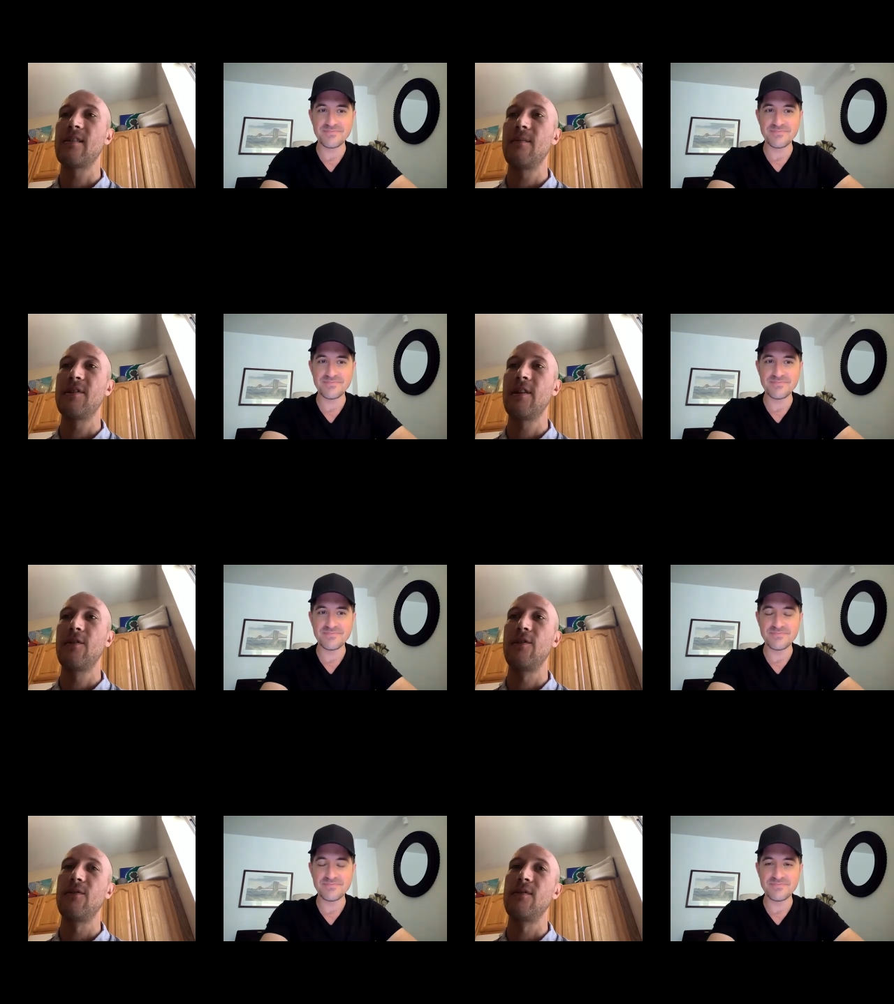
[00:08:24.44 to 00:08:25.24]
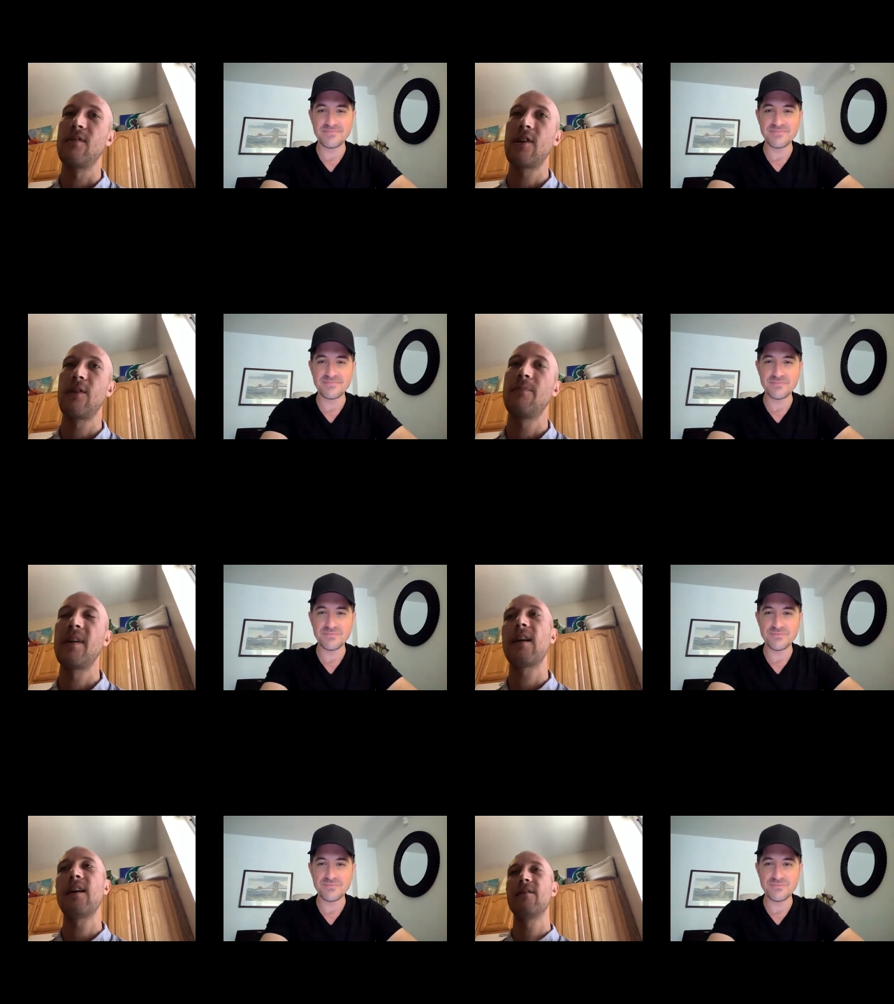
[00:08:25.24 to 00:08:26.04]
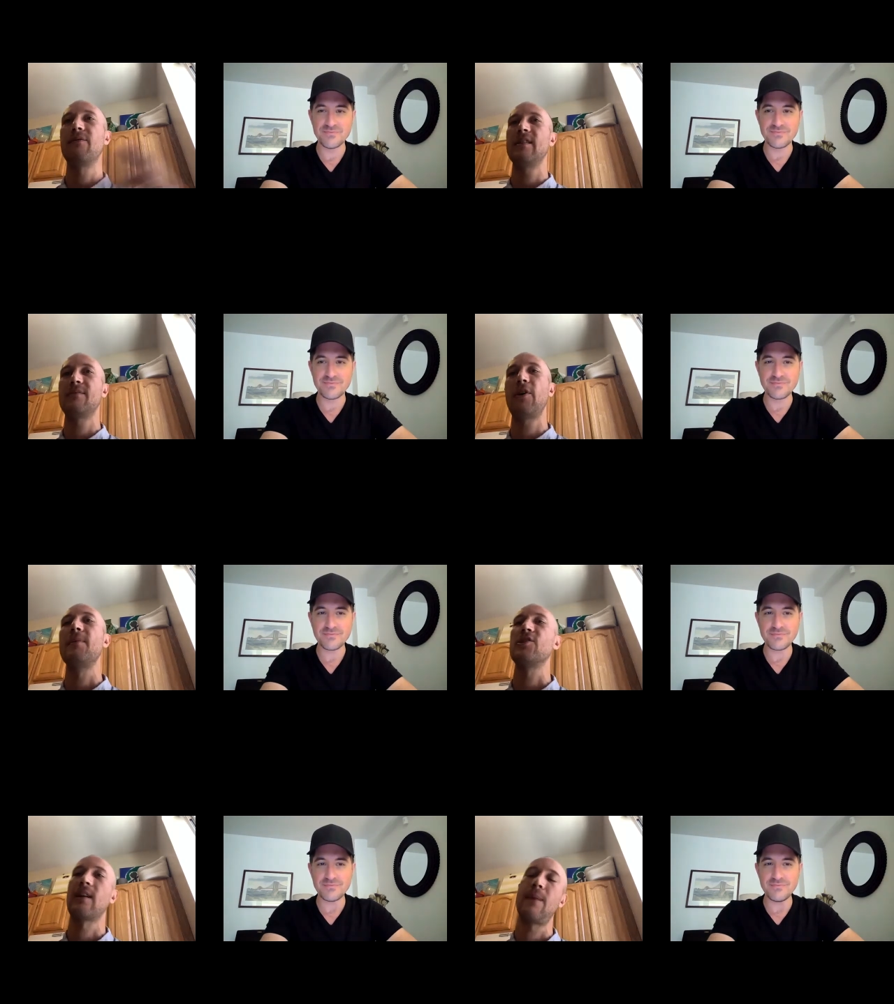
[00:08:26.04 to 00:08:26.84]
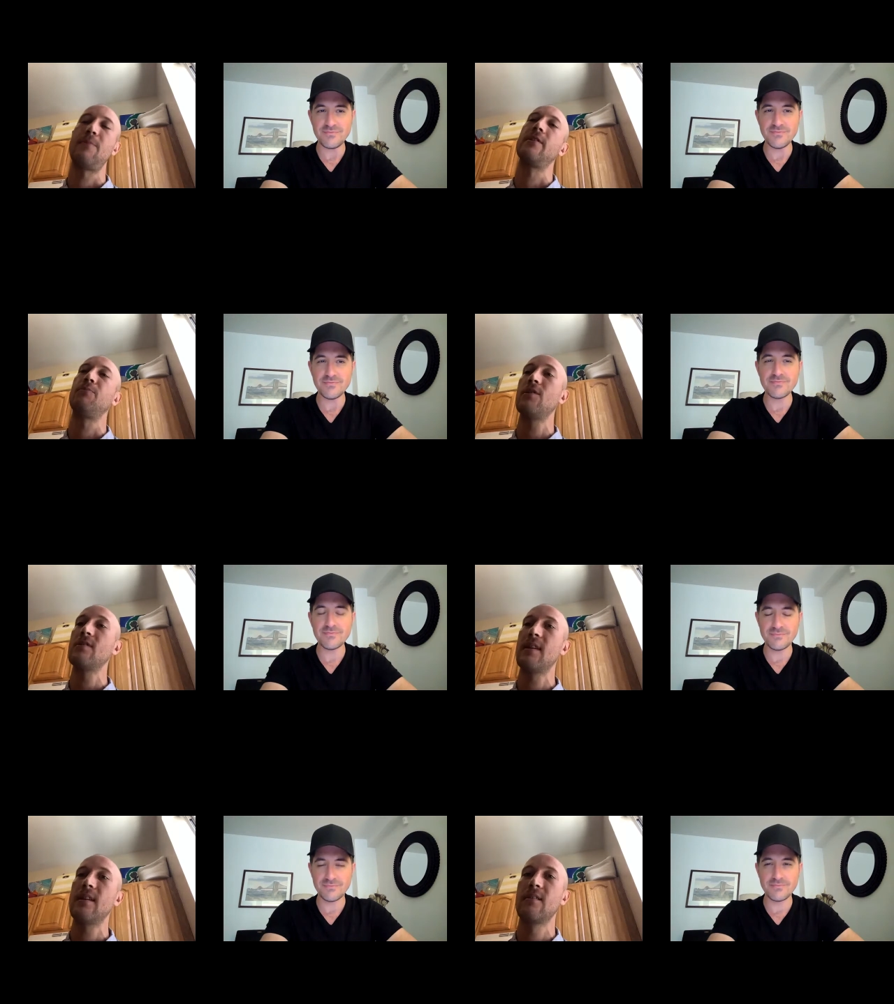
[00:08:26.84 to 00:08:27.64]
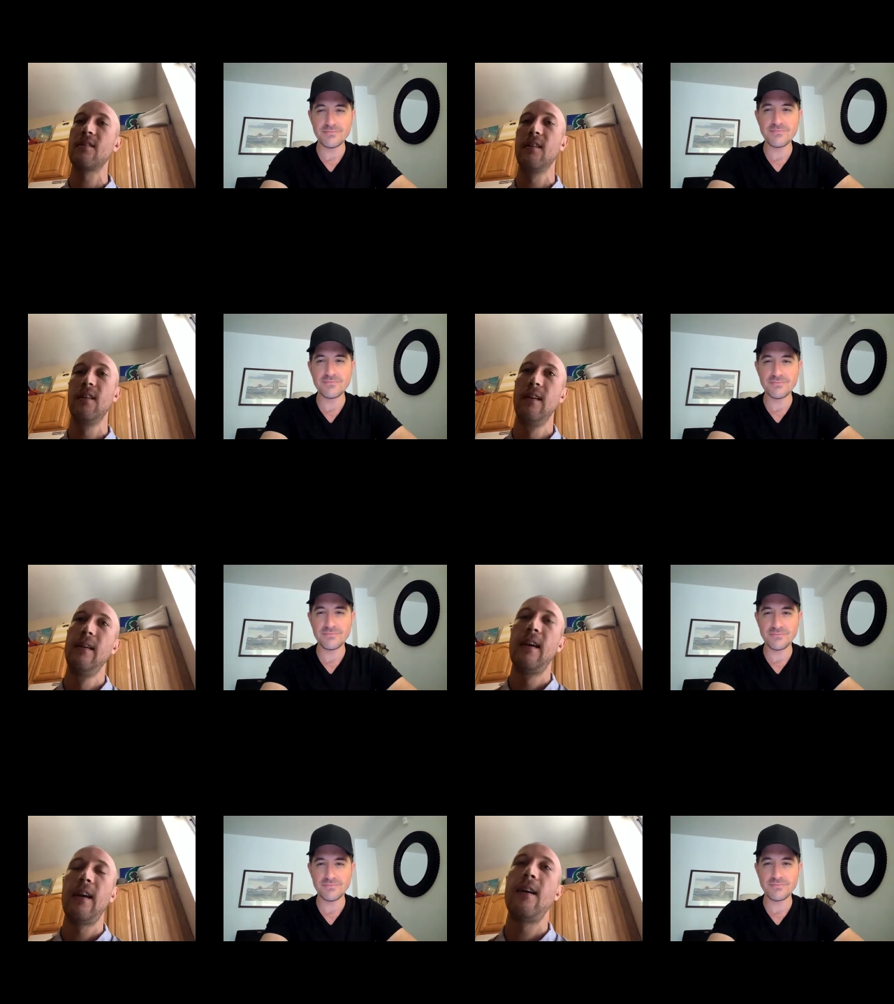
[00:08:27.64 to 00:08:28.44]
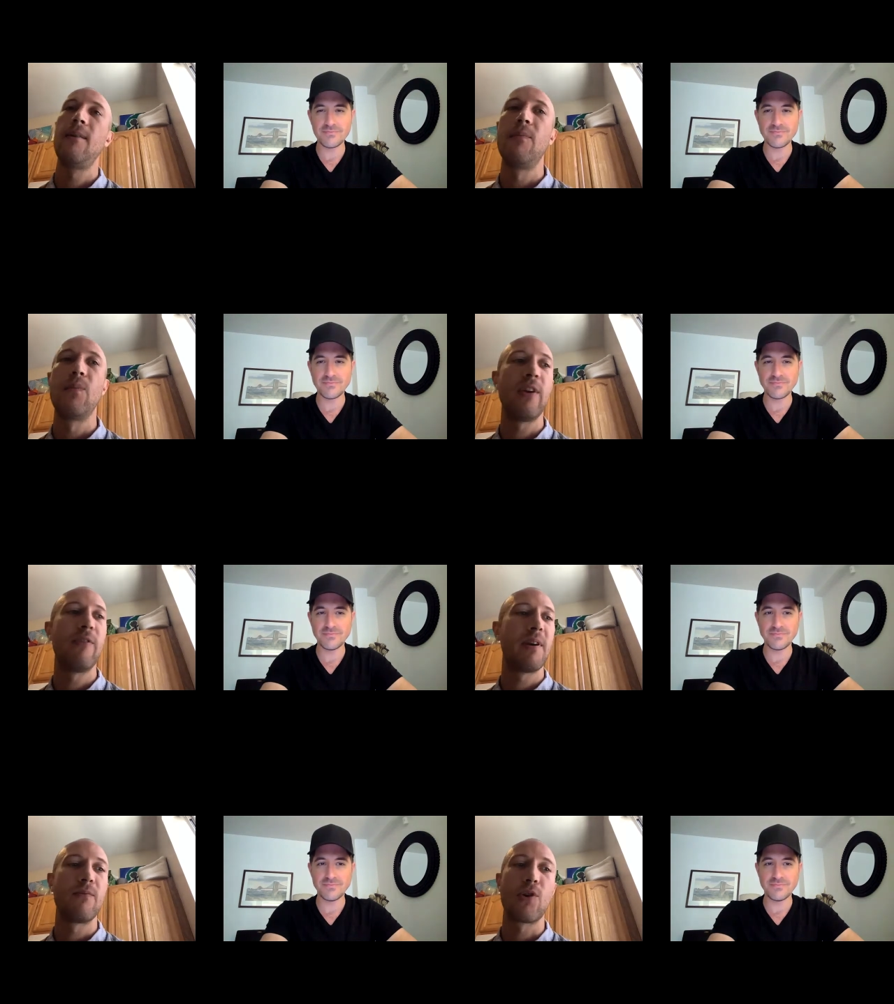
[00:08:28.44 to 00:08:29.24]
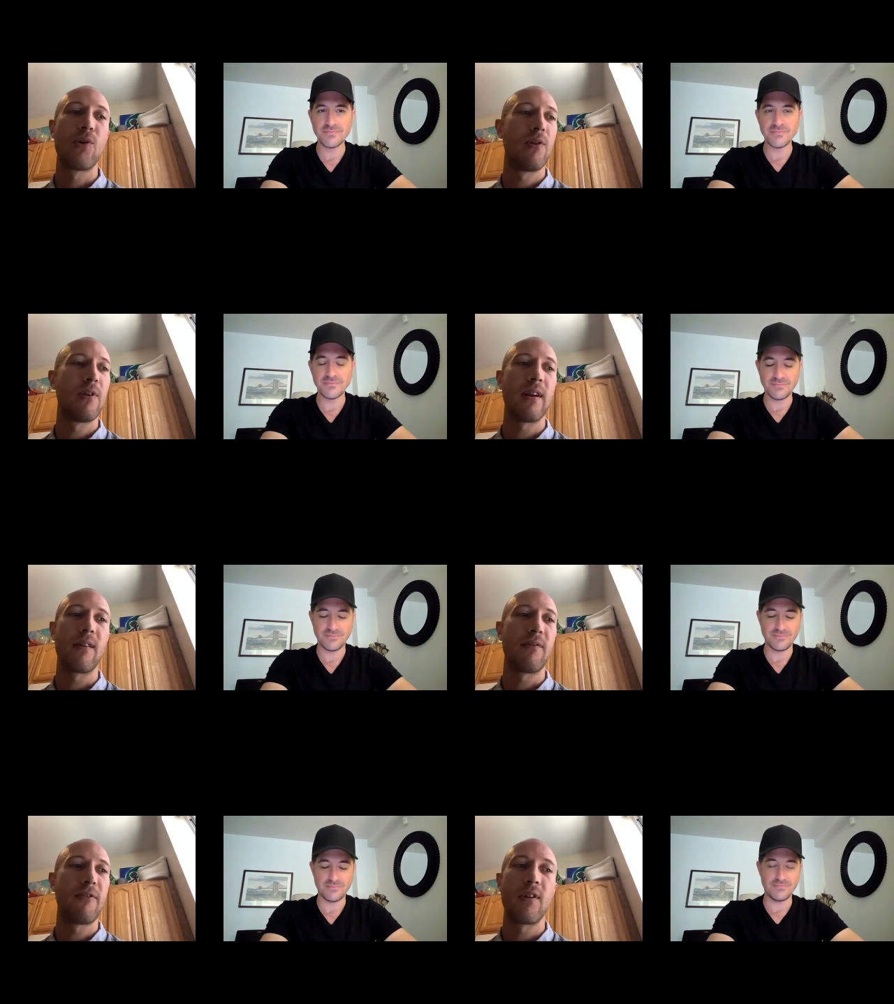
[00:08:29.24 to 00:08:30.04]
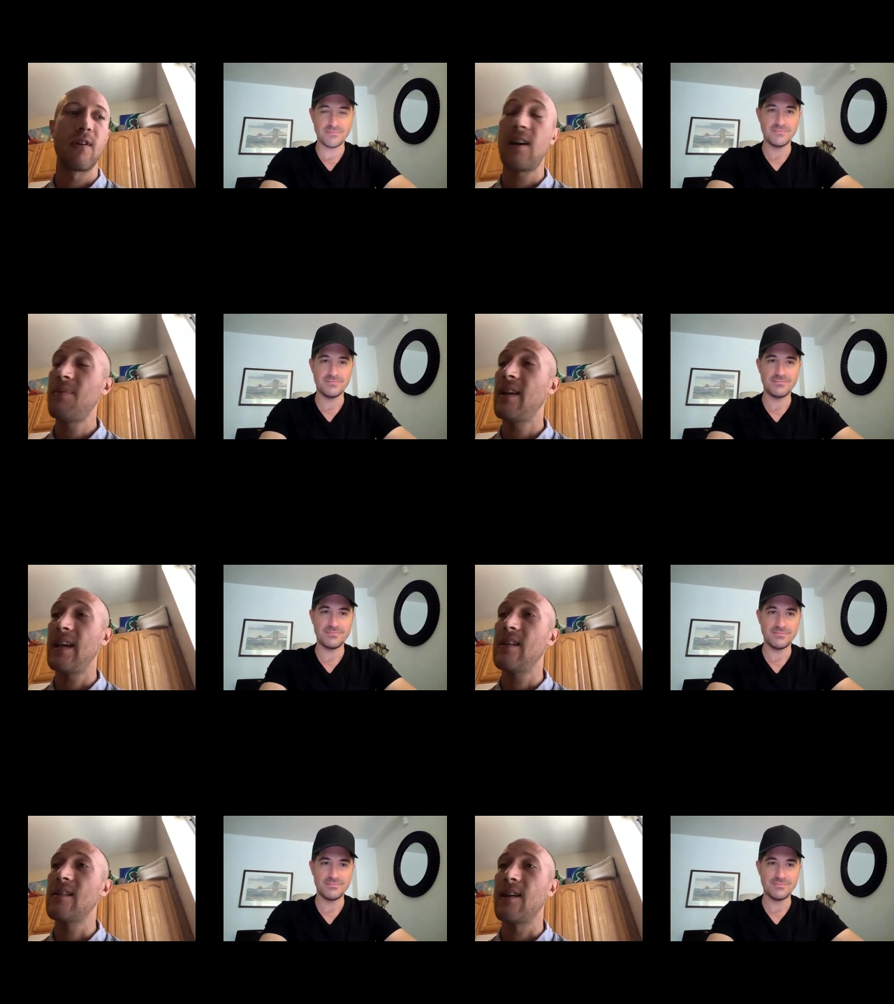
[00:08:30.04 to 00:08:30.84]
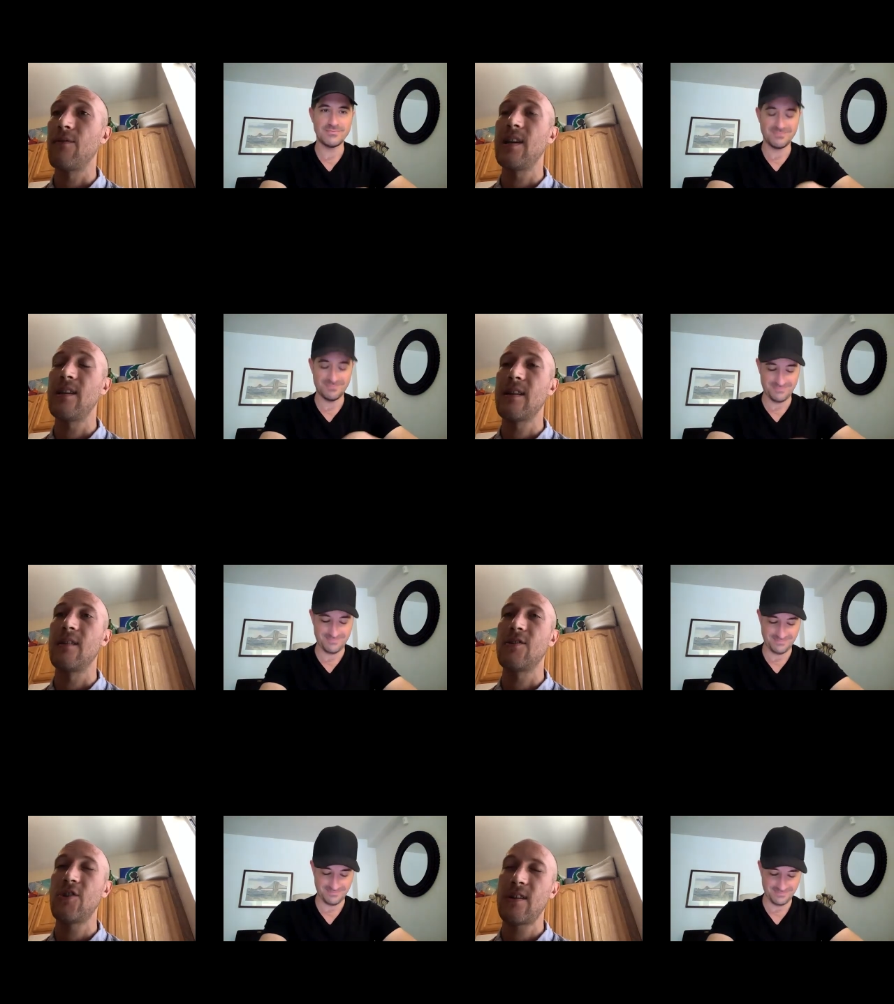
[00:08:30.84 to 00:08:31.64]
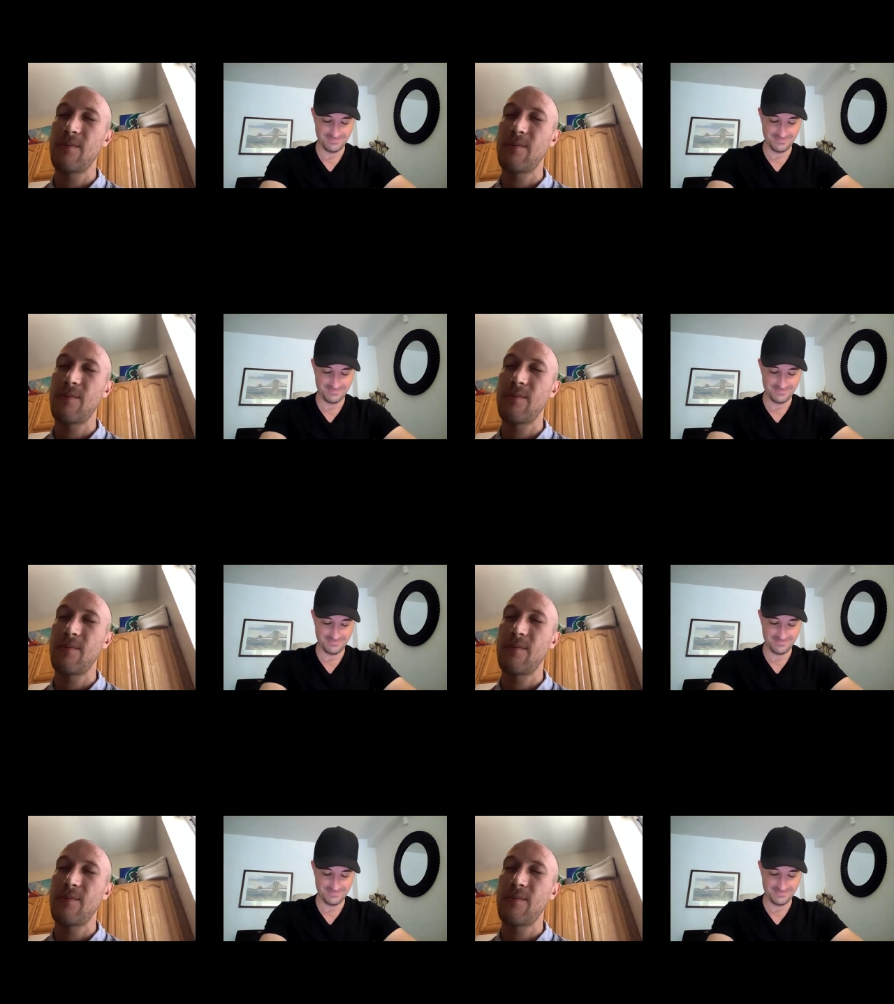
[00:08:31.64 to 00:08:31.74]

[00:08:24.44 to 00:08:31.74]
Speaker 1: the material. So we've been kind of it's very much a collaborative process um, we've been recording for a couple of years now, really since just